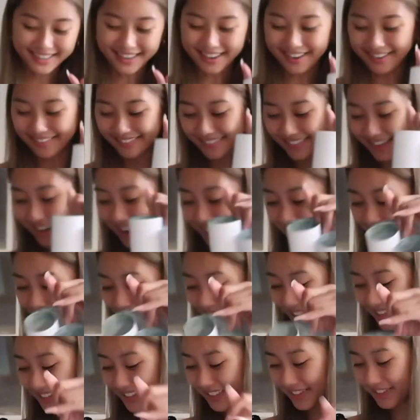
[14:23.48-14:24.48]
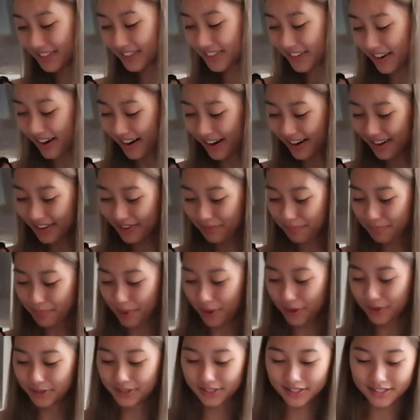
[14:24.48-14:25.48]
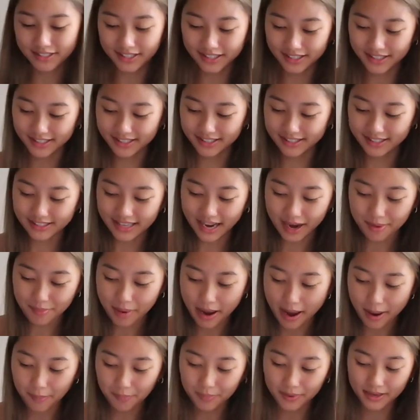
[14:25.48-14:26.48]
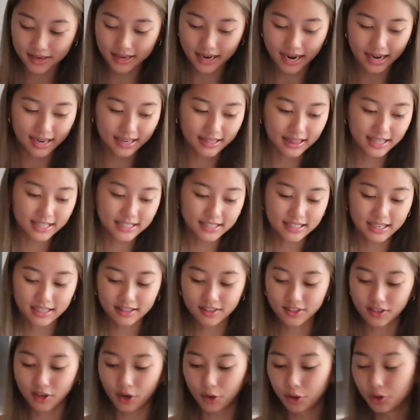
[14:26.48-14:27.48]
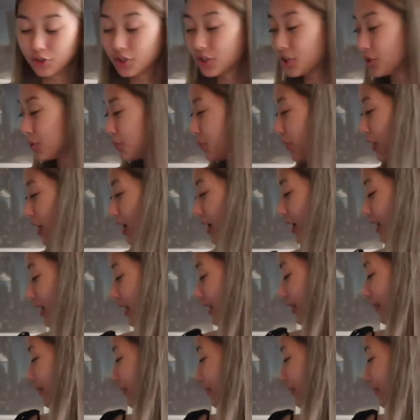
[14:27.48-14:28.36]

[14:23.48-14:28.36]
Alright, those are the posters. I'm happy I at least got the ocean one.